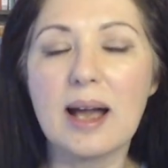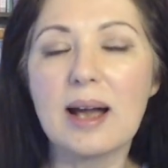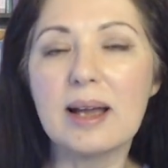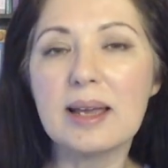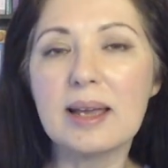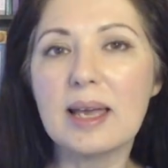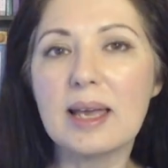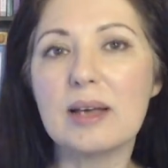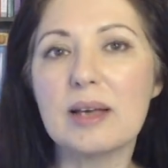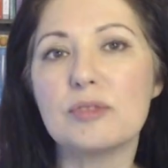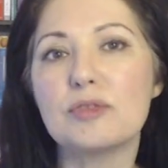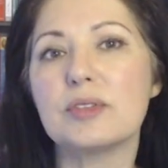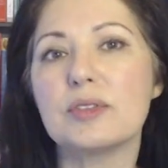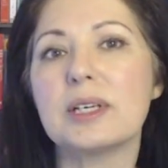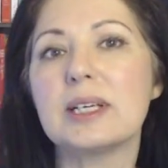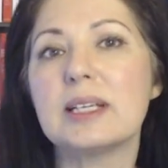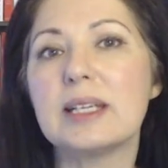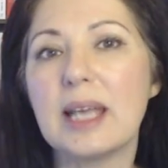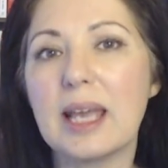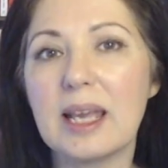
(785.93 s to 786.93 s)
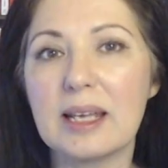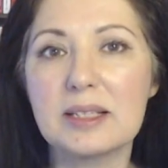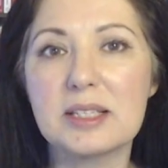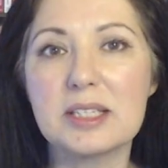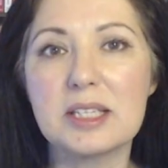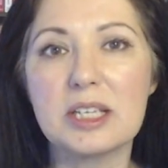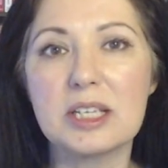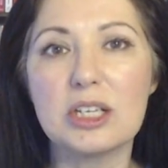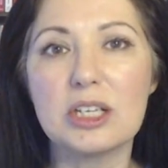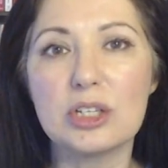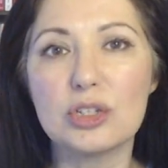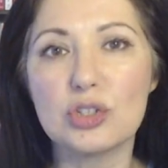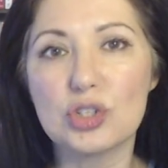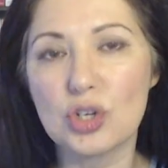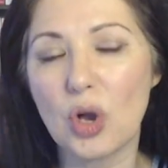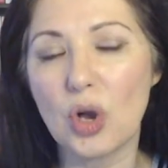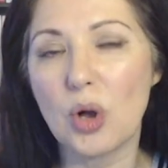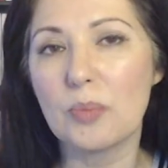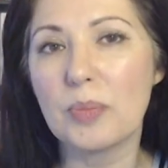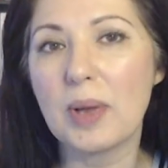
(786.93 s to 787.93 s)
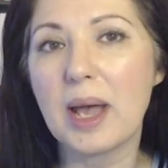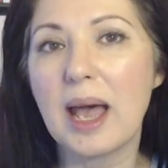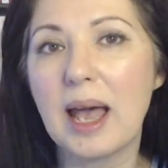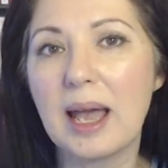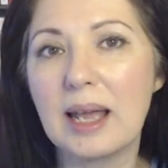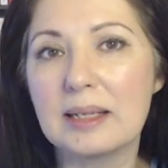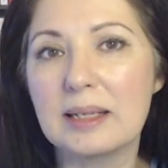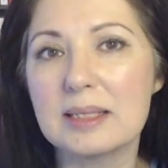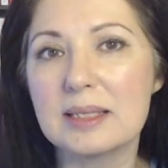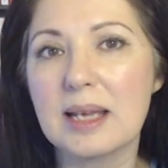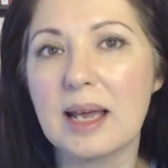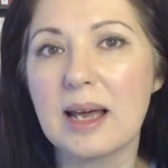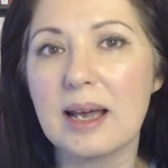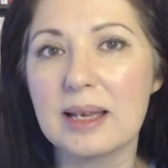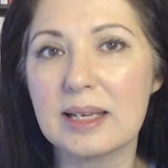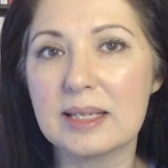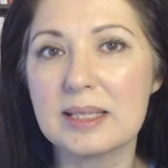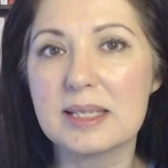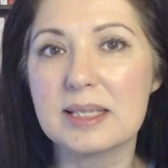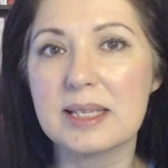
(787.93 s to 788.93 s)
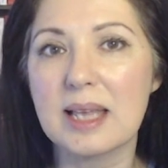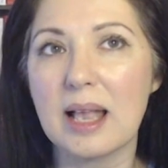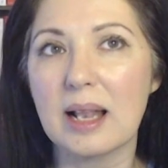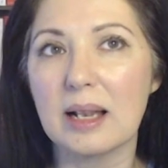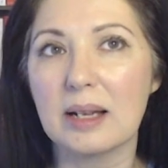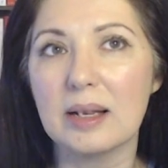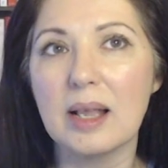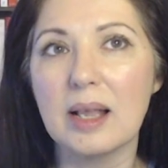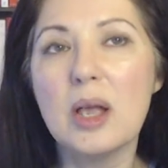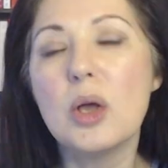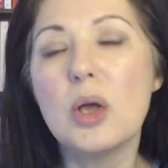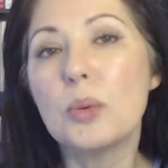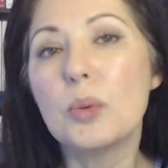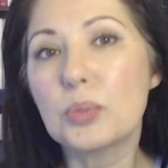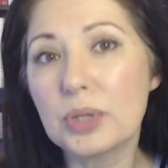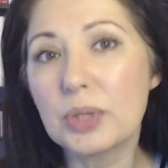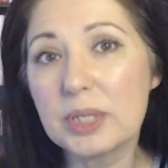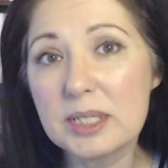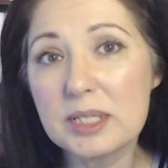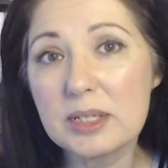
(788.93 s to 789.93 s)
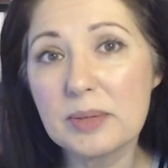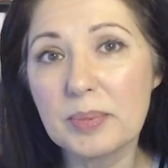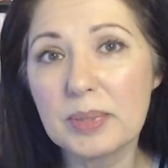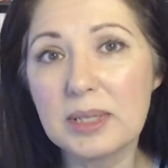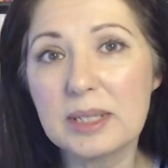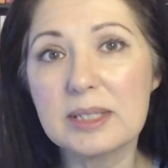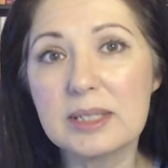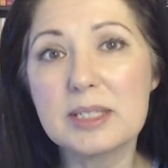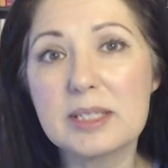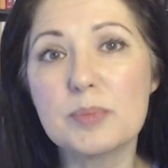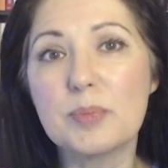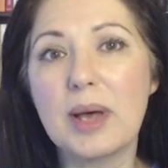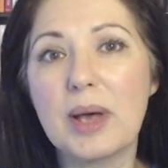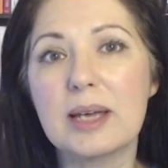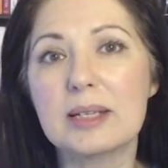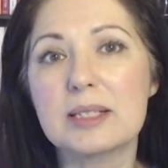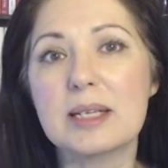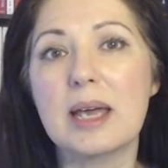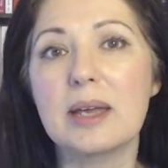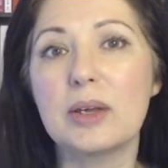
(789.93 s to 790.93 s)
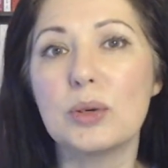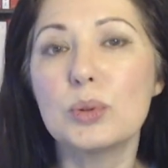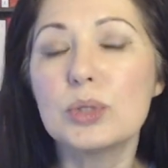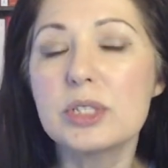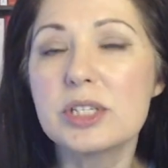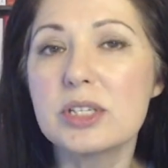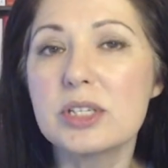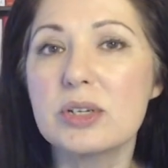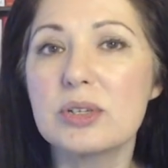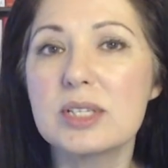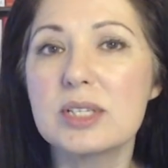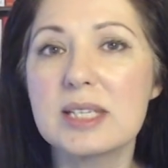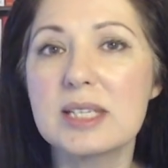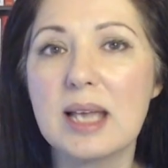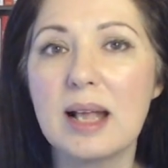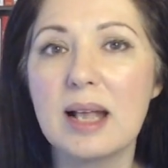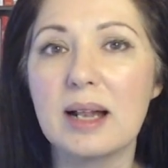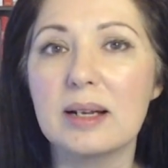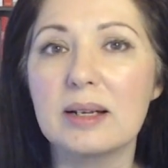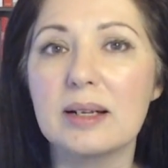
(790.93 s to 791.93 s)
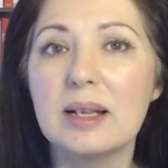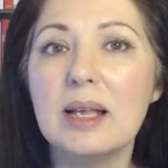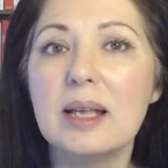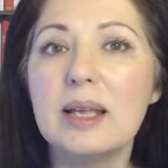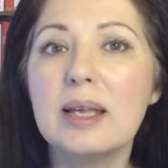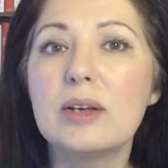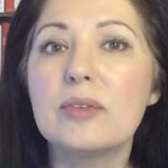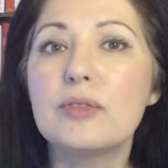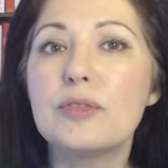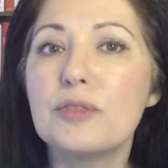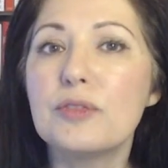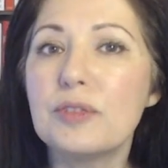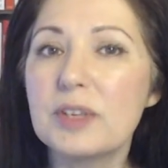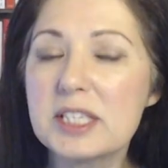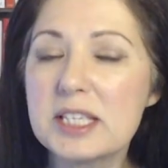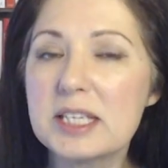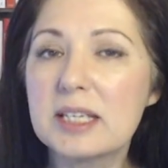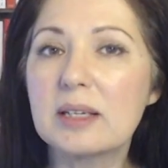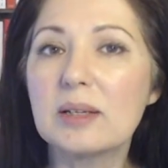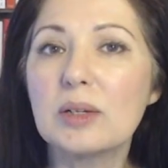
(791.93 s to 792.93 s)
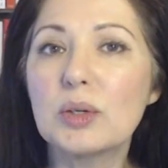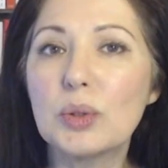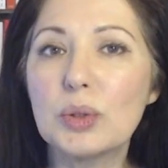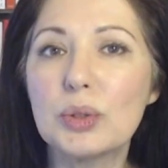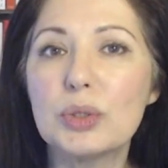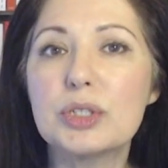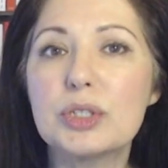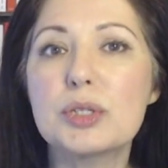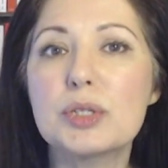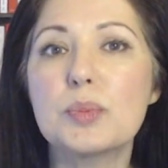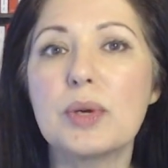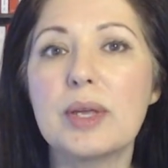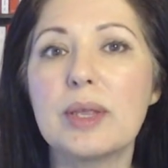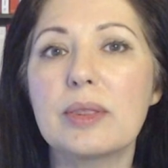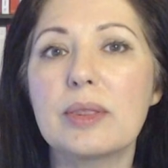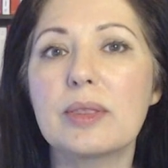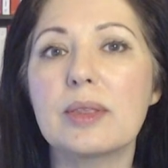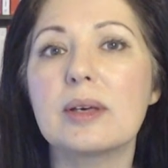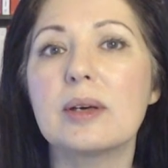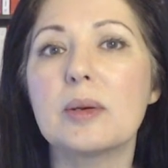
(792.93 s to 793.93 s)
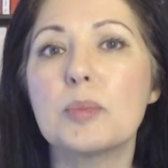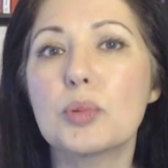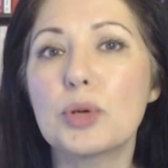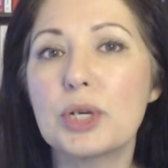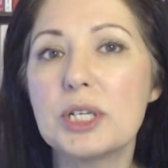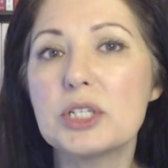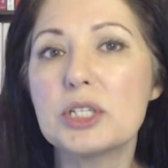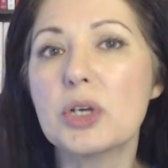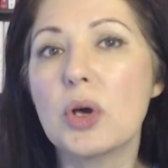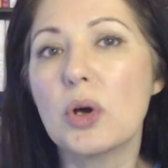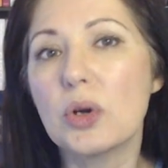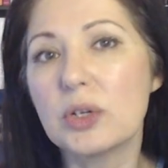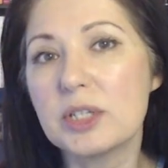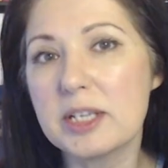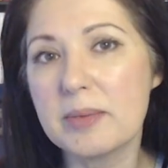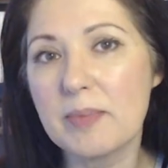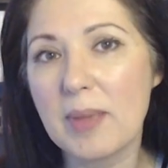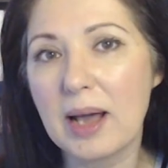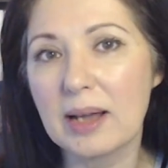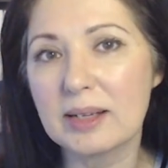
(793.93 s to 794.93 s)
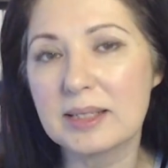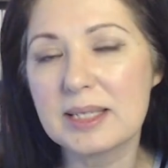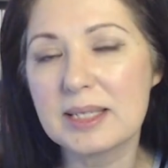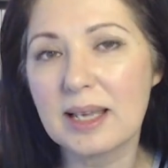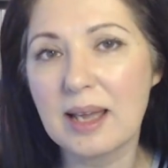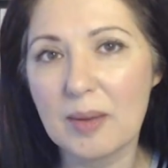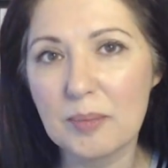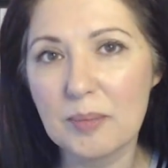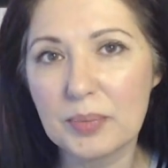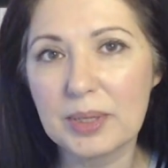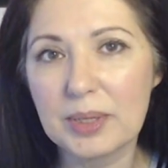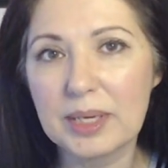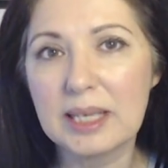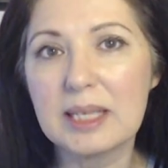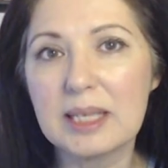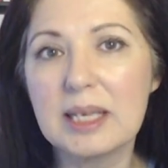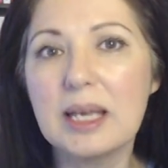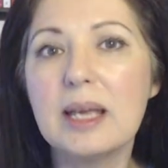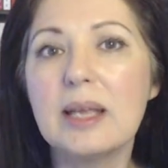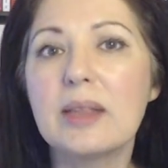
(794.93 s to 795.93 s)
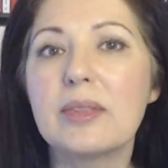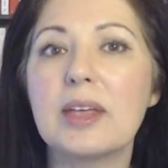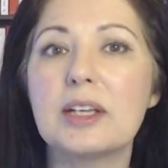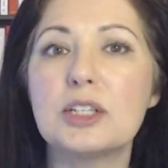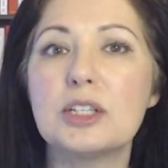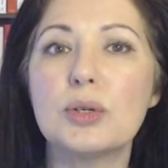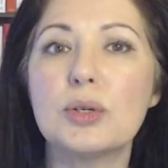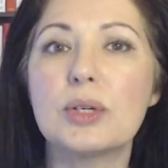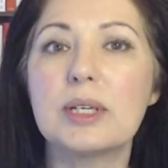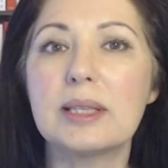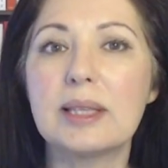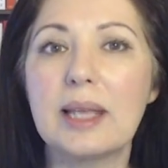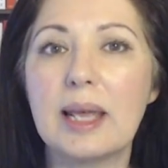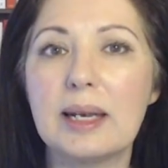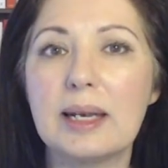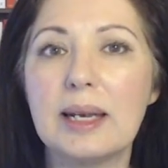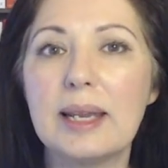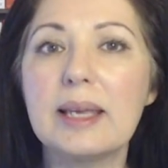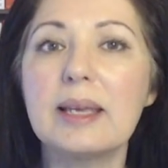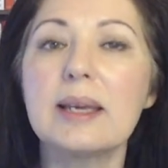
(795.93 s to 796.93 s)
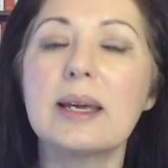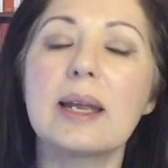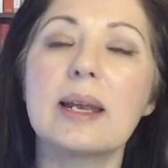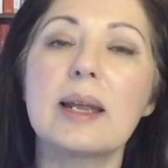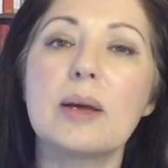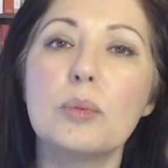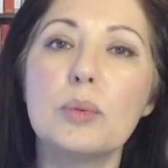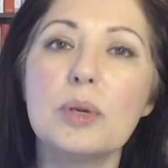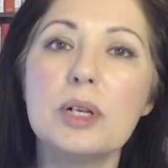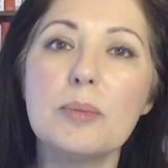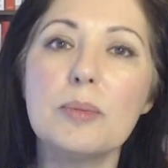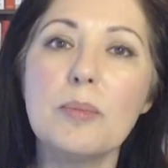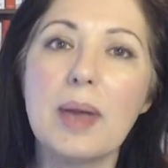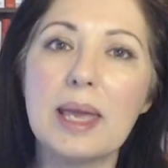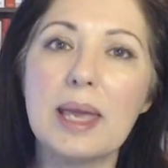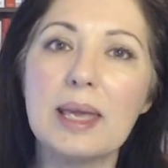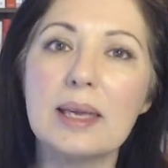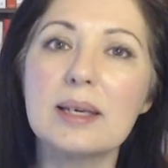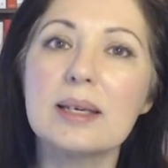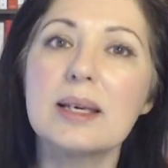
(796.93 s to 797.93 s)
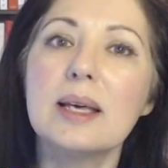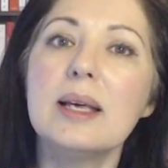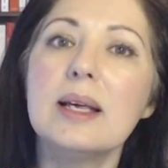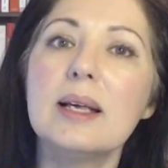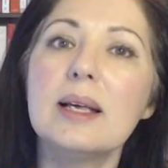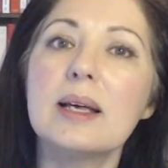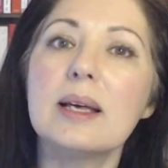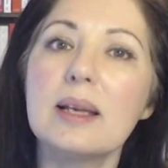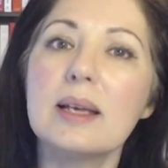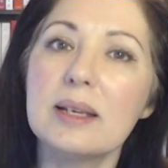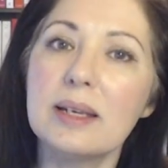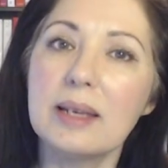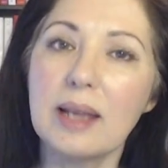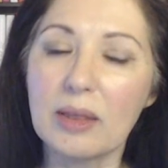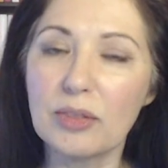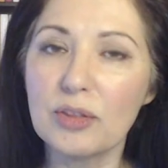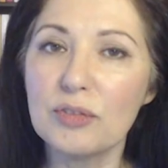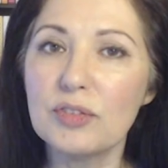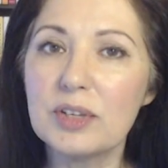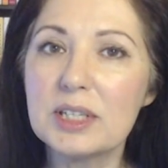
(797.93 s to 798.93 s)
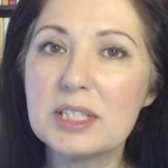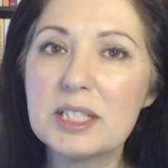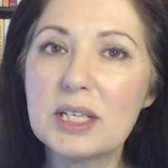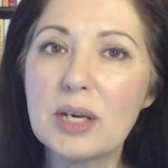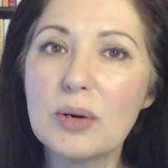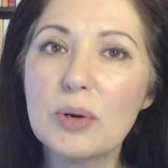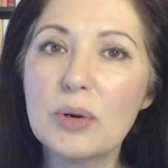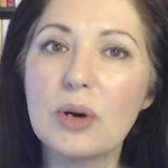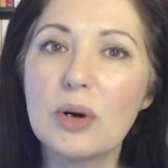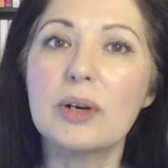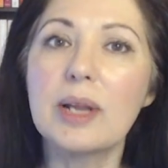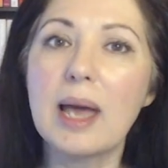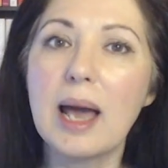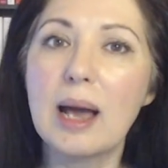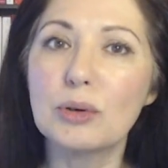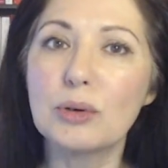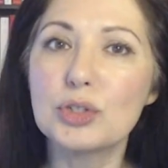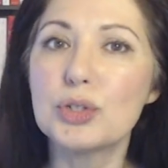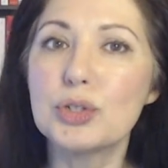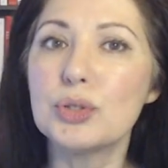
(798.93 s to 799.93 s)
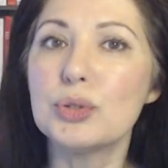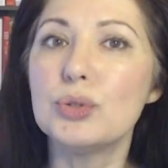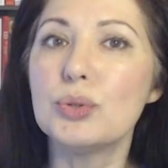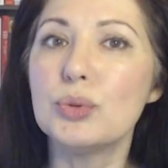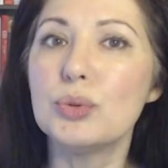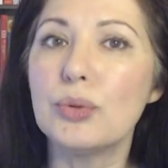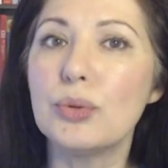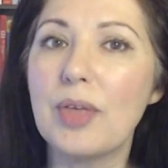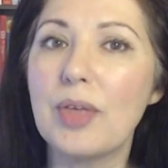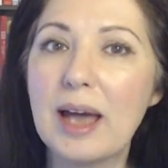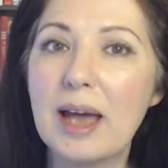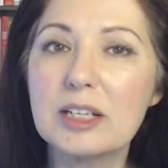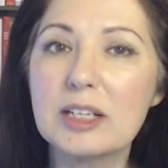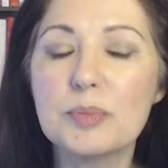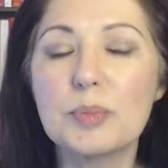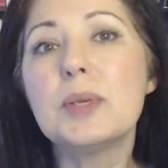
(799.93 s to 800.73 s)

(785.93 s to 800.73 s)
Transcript: I have an Etsy shop and I sell printables, but I also sell physical goods with a print on demand company that you can then link. And I will make another video on how to do that.